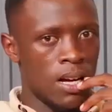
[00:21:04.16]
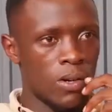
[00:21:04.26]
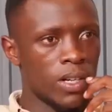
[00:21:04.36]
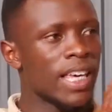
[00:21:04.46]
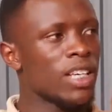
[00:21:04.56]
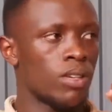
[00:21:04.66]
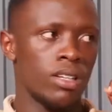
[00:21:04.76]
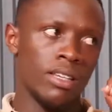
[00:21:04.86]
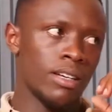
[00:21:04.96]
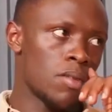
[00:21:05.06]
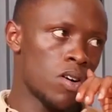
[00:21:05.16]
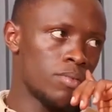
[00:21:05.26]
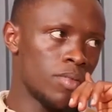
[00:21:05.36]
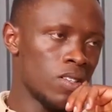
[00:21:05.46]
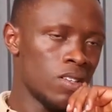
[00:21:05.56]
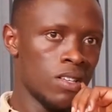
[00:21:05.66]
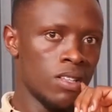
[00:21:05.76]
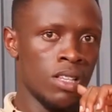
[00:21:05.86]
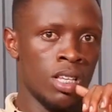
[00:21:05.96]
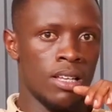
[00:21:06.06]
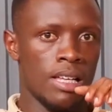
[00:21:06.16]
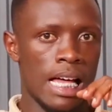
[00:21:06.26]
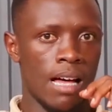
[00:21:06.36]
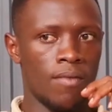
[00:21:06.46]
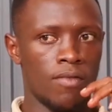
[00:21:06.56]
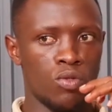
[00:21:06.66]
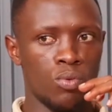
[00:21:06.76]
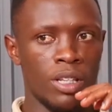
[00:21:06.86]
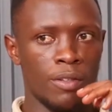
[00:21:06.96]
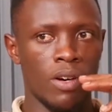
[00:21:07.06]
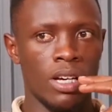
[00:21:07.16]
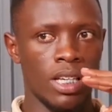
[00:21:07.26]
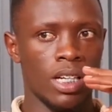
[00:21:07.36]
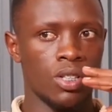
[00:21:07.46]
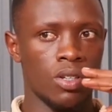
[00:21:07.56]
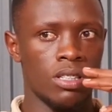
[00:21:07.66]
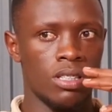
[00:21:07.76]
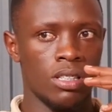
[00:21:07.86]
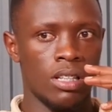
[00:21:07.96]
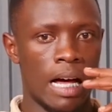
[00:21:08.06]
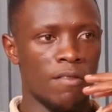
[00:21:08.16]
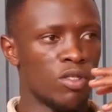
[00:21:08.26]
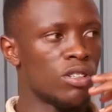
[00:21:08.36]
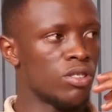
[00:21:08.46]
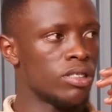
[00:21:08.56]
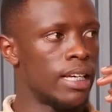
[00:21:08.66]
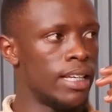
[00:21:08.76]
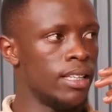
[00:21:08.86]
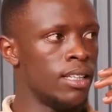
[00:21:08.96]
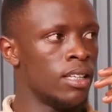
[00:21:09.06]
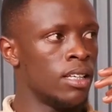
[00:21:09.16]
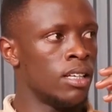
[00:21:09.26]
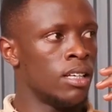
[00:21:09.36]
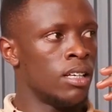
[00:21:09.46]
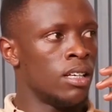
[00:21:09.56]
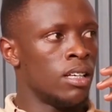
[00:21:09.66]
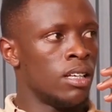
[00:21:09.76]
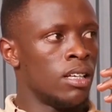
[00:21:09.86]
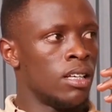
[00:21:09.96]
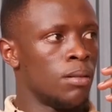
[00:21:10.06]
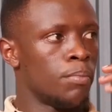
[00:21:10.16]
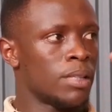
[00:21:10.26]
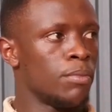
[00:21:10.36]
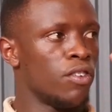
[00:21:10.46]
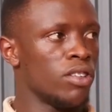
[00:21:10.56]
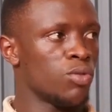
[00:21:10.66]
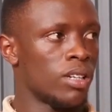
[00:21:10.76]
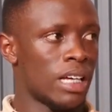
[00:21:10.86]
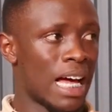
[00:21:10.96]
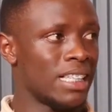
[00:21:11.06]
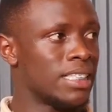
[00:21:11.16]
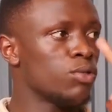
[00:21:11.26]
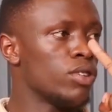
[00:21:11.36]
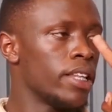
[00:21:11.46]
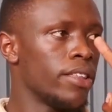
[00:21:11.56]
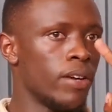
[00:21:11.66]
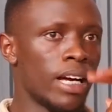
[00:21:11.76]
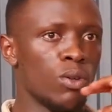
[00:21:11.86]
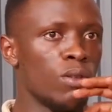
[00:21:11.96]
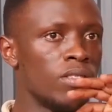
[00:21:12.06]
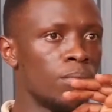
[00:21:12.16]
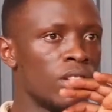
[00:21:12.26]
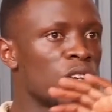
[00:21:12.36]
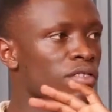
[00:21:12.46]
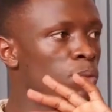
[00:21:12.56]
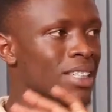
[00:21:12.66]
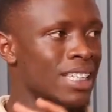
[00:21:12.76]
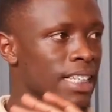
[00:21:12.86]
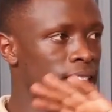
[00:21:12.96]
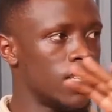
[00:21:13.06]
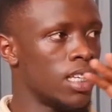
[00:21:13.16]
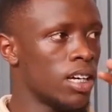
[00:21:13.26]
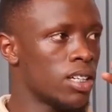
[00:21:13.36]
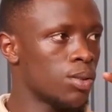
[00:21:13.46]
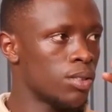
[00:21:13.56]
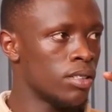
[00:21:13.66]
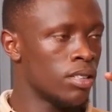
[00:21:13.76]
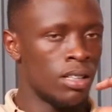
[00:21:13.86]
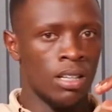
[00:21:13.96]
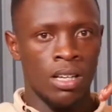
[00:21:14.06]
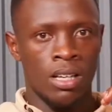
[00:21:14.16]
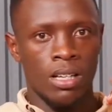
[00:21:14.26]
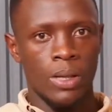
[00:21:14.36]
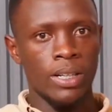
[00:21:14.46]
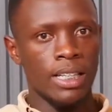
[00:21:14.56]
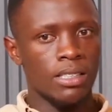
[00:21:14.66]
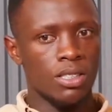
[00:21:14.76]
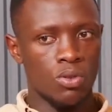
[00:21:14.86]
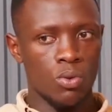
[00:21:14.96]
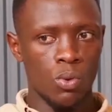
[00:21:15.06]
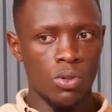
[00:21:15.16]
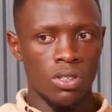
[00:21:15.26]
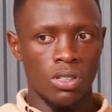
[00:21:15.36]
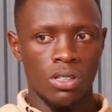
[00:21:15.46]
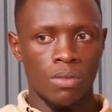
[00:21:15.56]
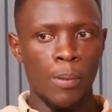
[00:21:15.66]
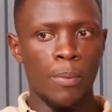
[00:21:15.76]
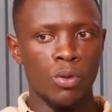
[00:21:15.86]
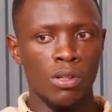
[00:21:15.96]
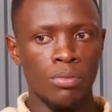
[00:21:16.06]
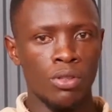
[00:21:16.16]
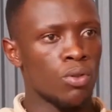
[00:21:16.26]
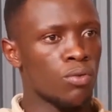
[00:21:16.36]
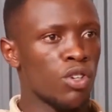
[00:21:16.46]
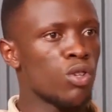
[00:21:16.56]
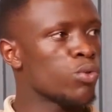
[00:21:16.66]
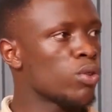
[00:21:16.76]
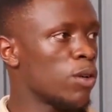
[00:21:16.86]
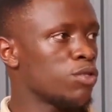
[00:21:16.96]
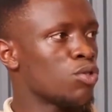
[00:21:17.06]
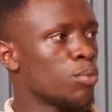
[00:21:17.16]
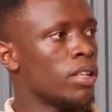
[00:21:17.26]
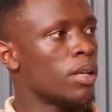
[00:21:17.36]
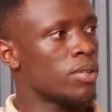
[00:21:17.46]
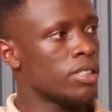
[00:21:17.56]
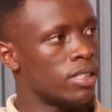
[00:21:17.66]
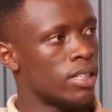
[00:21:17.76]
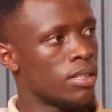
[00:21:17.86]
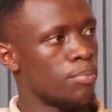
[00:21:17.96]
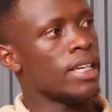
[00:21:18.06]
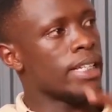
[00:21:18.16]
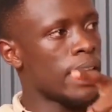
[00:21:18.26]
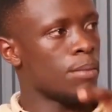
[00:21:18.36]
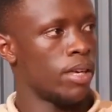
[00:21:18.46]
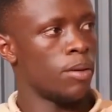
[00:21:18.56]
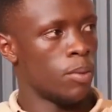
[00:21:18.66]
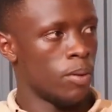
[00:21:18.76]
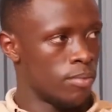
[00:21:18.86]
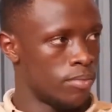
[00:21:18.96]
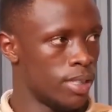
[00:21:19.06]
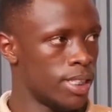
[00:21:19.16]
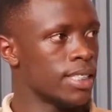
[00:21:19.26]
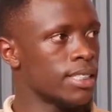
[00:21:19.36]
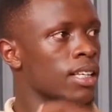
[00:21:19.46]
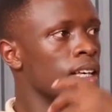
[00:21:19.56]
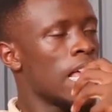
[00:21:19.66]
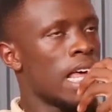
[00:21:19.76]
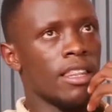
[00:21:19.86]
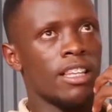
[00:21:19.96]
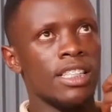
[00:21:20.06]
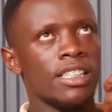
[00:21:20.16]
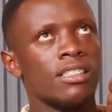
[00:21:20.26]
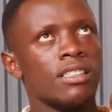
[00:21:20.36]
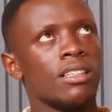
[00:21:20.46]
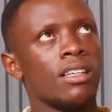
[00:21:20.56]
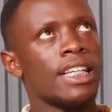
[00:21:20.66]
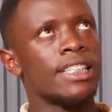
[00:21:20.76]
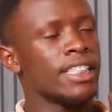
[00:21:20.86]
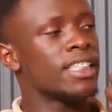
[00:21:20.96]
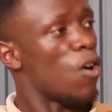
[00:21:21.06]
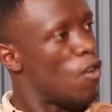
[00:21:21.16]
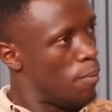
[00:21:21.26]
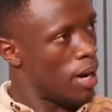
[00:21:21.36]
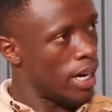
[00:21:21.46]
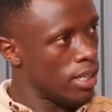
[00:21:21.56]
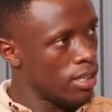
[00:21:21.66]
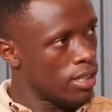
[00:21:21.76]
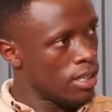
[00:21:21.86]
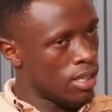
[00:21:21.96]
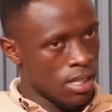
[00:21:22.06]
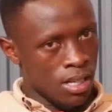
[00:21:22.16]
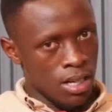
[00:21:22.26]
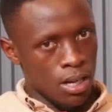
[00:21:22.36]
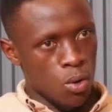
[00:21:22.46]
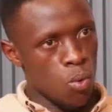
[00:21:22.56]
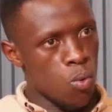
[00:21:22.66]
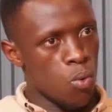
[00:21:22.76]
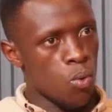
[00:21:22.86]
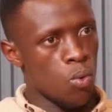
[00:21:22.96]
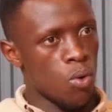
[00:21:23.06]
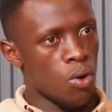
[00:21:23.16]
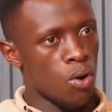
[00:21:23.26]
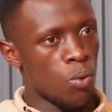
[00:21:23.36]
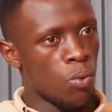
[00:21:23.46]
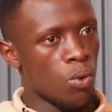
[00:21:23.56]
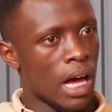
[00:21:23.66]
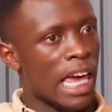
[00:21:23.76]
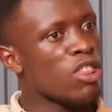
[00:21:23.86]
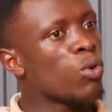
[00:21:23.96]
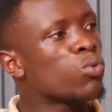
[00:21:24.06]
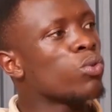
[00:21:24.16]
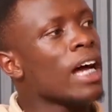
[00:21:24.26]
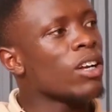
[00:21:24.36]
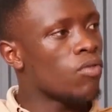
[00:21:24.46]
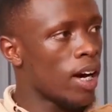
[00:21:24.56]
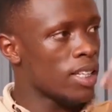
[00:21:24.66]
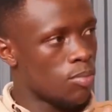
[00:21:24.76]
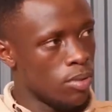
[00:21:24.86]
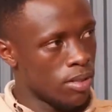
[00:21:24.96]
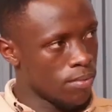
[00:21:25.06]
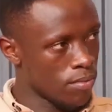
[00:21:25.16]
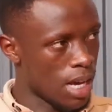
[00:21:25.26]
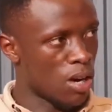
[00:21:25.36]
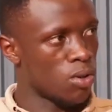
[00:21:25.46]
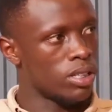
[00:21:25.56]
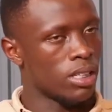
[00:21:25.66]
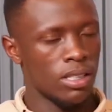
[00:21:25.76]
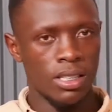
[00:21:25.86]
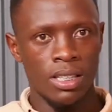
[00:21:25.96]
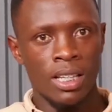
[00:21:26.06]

Okay, here's one thing about me. I've stood in 4 elections. I've not lost any. But before this one, I had stood in 3, and all of them, none of them was an easy election. The one at school, people told me, no, for you're too lousy to be the president, be a timekeeper. This is a teacher of mine who I thought would advise me accordingly.